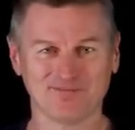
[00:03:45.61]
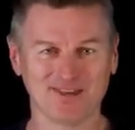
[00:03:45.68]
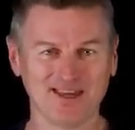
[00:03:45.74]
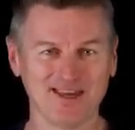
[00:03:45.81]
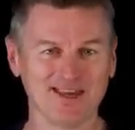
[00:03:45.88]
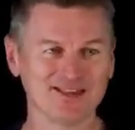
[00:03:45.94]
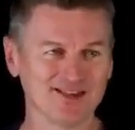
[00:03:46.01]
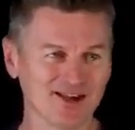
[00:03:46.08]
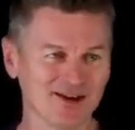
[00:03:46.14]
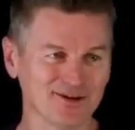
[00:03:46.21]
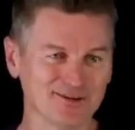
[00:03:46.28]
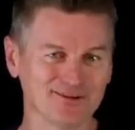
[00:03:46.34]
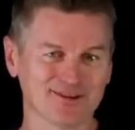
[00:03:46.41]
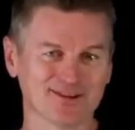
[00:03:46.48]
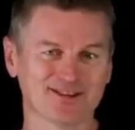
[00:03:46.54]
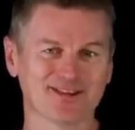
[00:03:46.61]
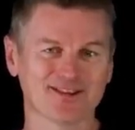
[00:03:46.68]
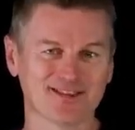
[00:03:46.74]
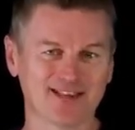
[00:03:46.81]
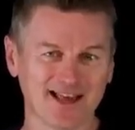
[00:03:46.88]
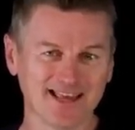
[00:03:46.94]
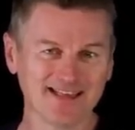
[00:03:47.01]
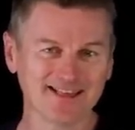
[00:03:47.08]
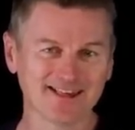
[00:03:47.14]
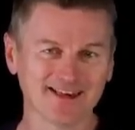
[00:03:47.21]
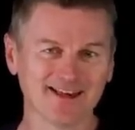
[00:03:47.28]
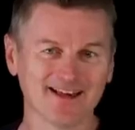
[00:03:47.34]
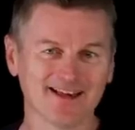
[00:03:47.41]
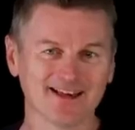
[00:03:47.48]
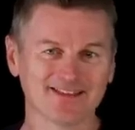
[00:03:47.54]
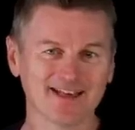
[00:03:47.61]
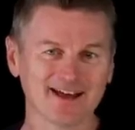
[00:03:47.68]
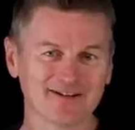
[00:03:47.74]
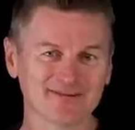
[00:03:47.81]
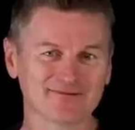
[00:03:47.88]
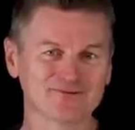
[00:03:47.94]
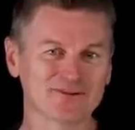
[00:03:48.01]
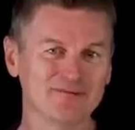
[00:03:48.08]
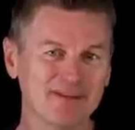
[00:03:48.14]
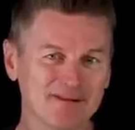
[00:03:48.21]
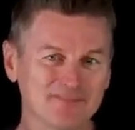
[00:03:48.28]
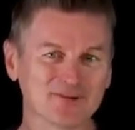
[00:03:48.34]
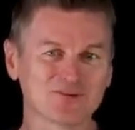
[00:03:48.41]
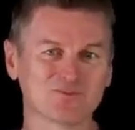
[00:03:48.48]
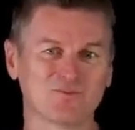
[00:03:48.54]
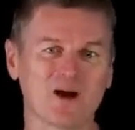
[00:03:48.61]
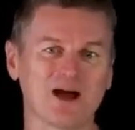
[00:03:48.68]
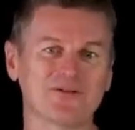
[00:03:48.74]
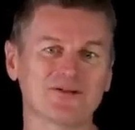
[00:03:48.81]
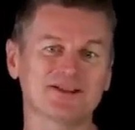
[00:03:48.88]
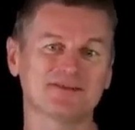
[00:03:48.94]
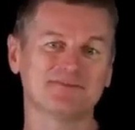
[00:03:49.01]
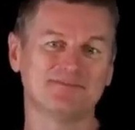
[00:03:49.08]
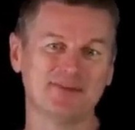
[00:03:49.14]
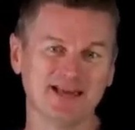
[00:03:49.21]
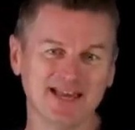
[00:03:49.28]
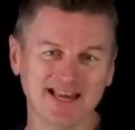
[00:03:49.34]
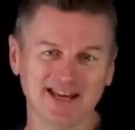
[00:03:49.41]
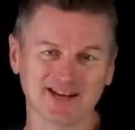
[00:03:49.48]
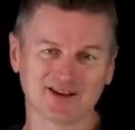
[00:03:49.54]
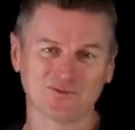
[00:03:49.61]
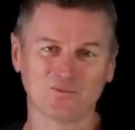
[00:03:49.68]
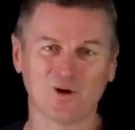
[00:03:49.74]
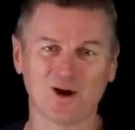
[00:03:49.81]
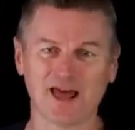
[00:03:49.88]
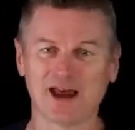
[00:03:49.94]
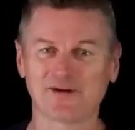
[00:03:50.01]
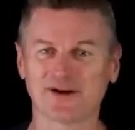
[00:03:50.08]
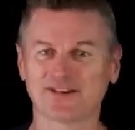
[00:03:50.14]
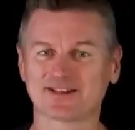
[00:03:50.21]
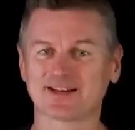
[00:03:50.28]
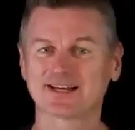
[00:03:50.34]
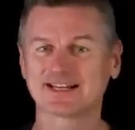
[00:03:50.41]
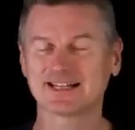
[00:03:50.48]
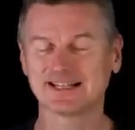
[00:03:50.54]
The internal state that remembers where it's been and what areas are